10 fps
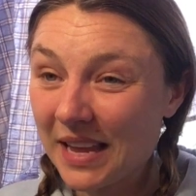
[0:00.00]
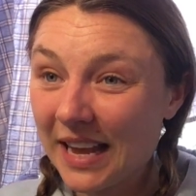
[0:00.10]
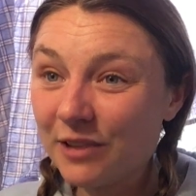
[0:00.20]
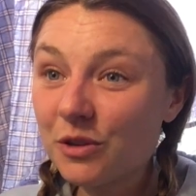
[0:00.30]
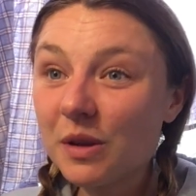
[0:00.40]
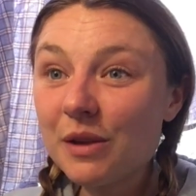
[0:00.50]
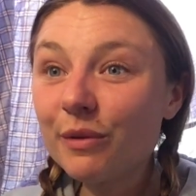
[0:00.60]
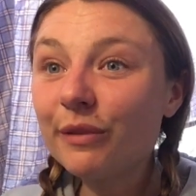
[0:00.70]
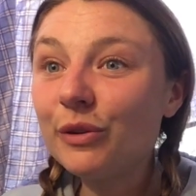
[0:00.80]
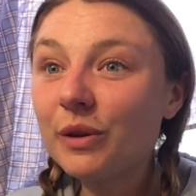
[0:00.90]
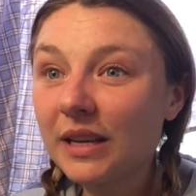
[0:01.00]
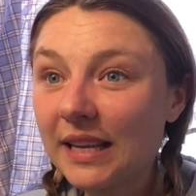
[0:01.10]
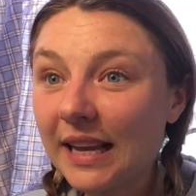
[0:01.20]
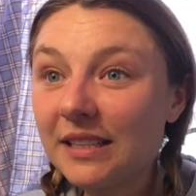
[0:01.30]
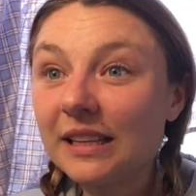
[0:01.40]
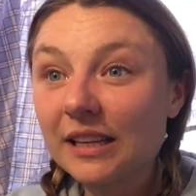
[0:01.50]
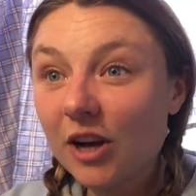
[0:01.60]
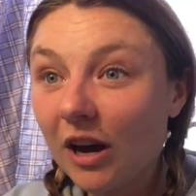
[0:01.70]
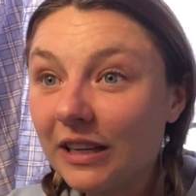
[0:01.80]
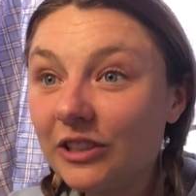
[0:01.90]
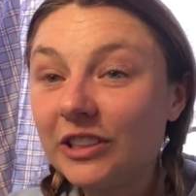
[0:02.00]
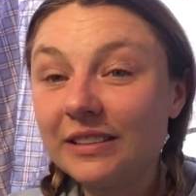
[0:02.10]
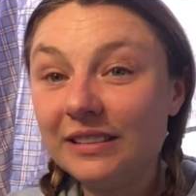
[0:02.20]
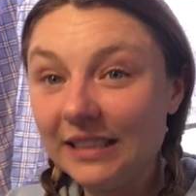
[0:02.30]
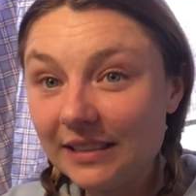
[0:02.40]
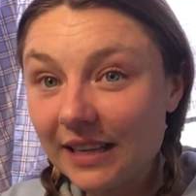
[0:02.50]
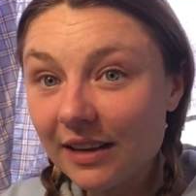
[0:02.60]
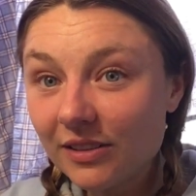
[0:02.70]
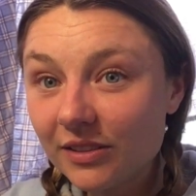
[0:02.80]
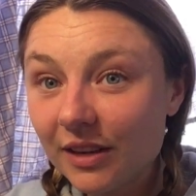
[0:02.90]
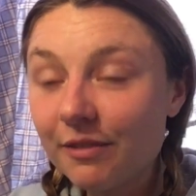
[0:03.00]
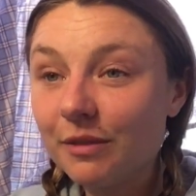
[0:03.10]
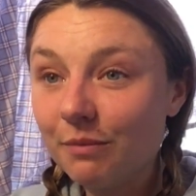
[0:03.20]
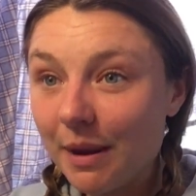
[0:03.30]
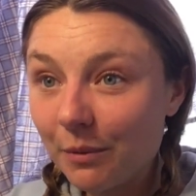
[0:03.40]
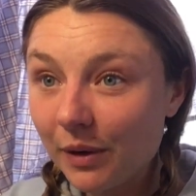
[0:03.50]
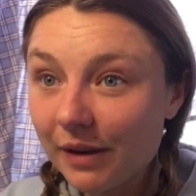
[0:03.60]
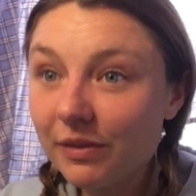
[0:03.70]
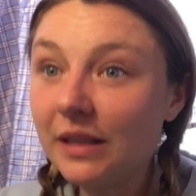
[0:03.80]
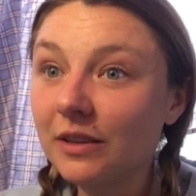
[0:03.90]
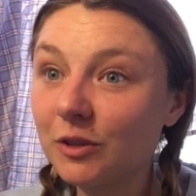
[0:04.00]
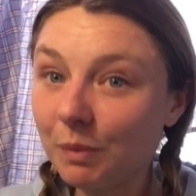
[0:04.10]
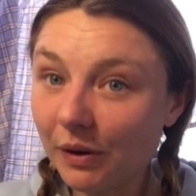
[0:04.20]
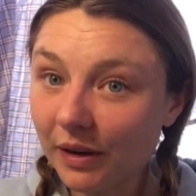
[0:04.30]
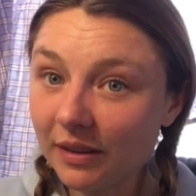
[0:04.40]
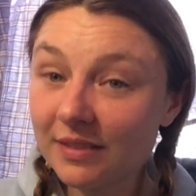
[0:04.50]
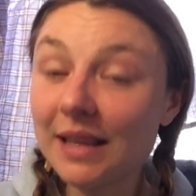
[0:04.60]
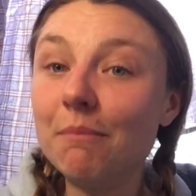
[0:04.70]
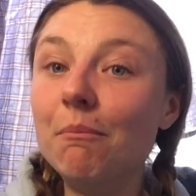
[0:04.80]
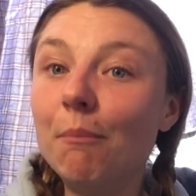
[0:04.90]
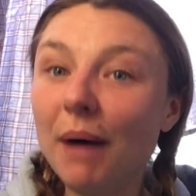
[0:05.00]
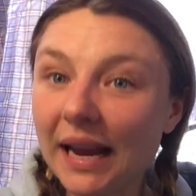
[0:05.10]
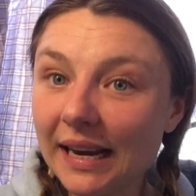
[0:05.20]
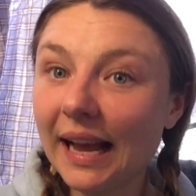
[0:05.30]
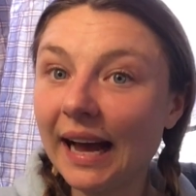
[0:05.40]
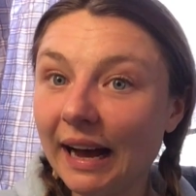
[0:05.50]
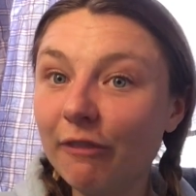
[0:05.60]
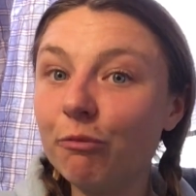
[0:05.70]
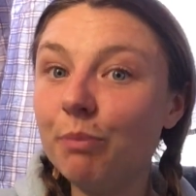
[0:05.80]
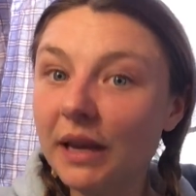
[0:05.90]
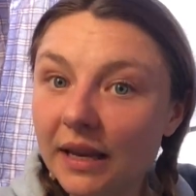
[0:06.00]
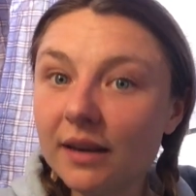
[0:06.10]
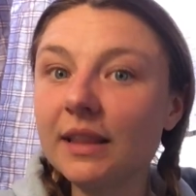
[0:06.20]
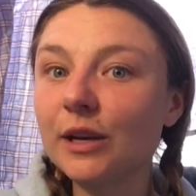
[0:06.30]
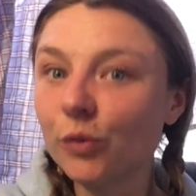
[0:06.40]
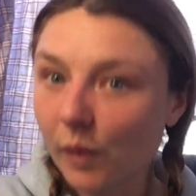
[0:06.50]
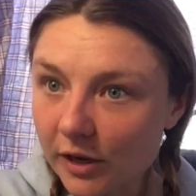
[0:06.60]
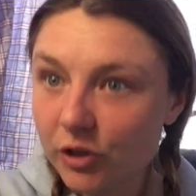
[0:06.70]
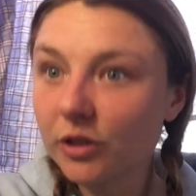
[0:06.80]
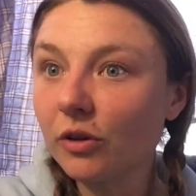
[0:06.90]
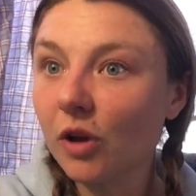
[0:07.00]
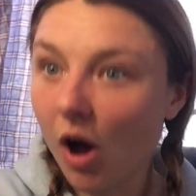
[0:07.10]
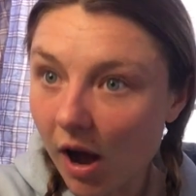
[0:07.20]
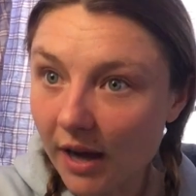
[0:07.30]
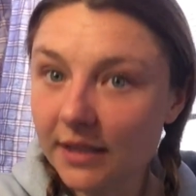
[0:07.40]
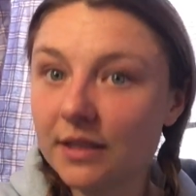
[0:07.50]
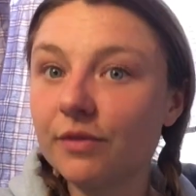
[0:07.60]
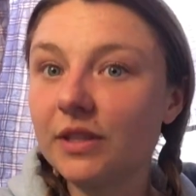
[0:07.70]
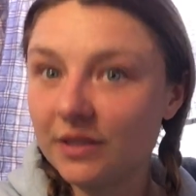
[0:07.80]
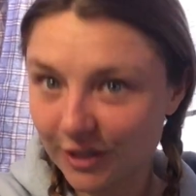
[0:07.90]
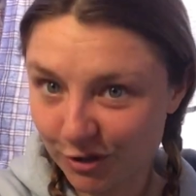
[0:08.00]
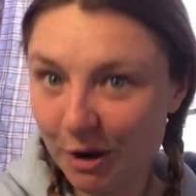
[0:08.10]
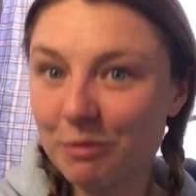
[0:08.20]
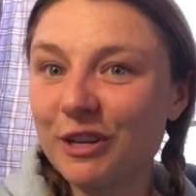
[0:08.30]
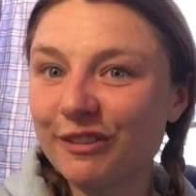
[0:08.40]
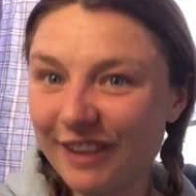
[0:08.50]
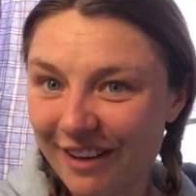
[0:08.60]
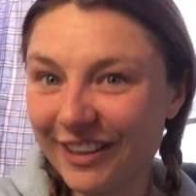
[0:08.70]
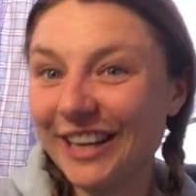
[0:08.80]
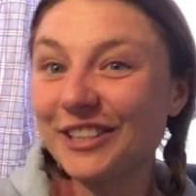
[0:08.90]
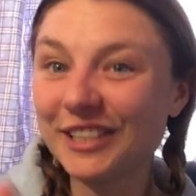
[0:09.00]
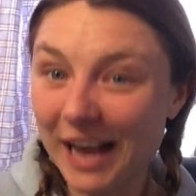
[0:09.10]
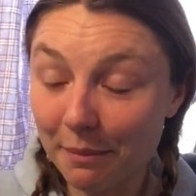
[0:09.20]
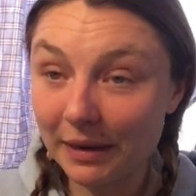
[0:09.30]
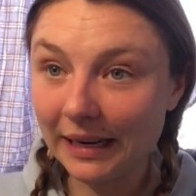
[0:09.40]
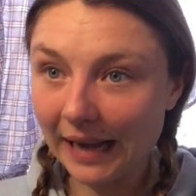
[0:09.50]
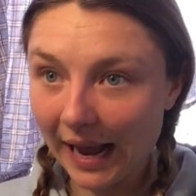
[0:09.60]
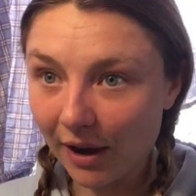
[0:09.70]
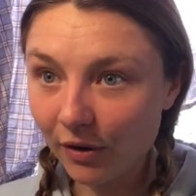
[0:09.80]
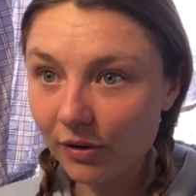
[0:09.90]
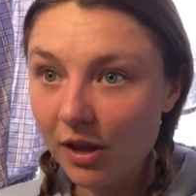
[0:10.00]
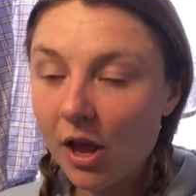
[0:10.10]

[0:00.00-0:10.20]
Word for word: And so even if you can get to the conscious details of the memory of the experience that might have been the original cause of this disruption of navigation happening now,